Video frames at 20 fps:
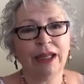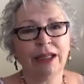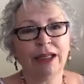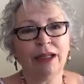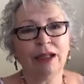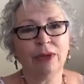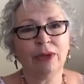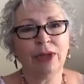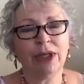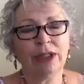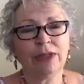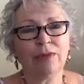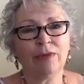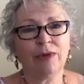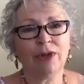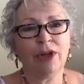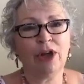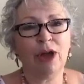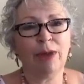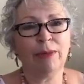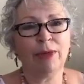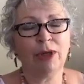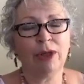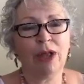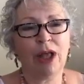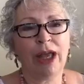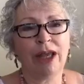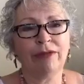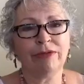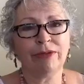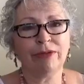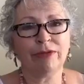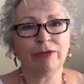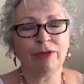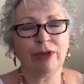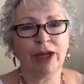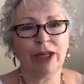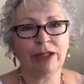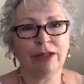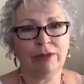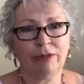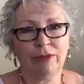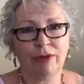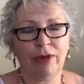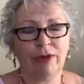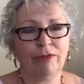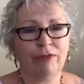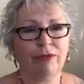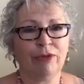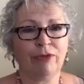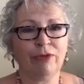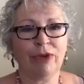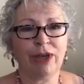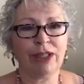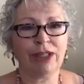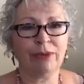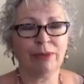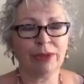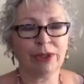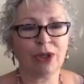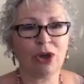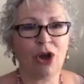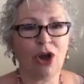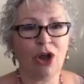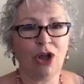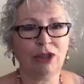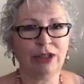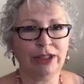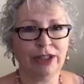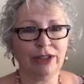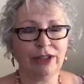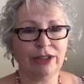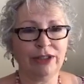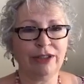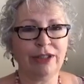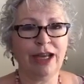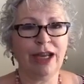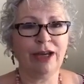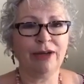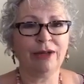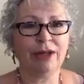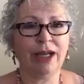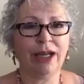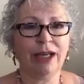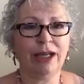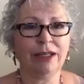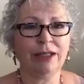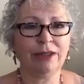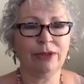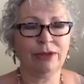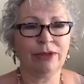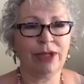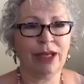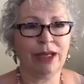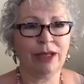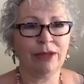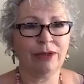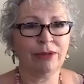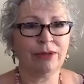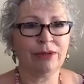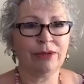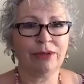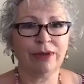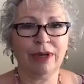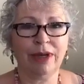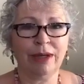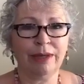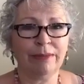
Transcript: It's phenomenal. I have a friend, the friend that was calling just now, who's